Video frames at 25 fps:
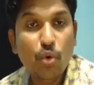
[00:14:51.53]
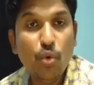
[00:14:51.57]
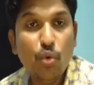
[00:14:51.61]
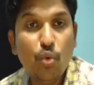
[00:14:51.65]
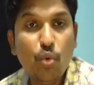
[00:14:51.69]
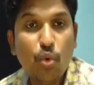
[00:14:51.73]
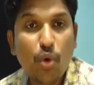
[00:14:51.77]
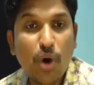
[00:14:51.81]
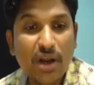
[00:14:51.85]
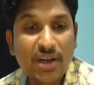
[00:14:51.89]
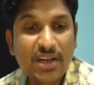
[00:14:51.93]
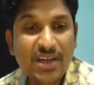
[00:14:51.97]

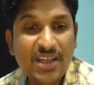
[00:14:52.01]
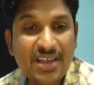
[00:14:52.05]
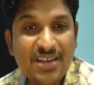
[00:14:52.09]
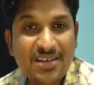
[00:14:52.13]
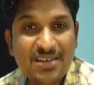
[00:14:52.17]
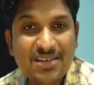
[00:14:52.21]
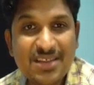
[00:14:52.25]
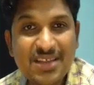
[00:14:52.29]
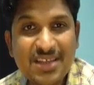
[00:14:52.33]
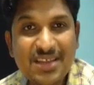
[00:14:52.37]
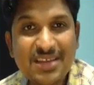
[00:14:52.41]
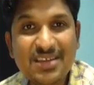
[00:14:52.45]
What
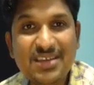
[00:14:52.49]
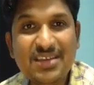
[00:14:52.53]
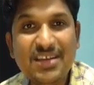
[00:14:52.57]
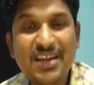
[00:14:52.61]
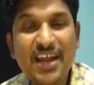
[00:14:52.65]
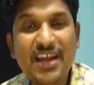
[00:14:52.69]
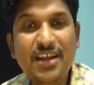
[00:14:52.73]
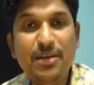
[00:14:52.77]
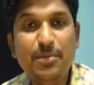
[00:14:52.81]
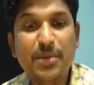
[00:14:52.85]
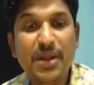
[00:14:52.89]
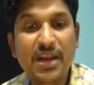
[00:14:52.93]
is this
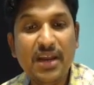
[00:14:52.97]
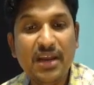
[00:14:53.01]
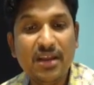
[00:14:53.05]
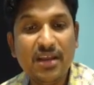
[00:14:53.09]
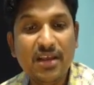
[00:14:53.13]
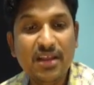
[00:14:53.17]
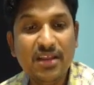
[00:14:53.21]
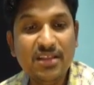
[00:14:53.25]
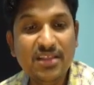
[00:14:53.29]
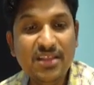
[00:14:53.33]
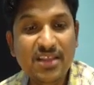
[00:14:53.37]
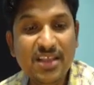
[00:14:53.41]
statement?
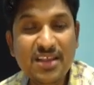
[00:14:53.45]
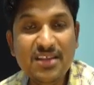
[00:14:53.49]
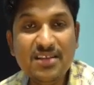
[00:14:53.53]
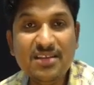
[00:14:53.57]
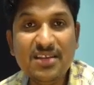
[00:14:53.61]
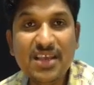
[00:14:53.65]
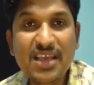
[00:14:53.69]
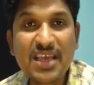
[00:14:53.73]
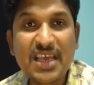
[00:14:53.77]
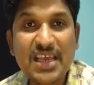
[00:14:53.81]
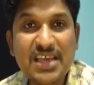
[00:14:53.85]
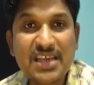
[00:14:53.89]
This
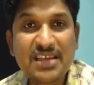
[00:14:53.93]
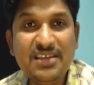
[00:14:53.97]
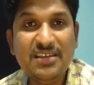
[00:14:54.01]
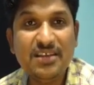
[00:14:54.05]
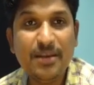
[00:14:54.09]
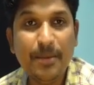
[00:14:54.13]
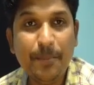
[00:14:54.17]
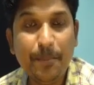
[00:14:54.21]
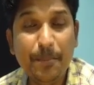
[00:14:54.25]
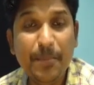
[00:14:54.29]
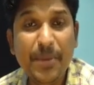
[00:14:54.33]
is